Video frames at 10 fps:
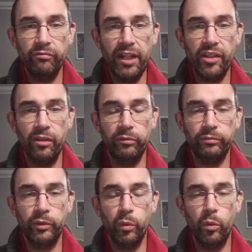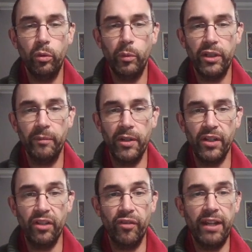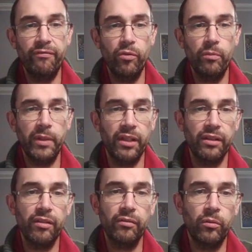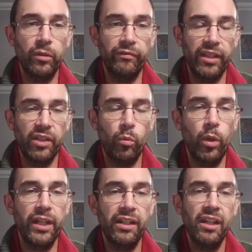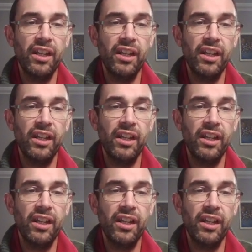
Wrestle Ghoul, which I'm using grey for because all of these are white.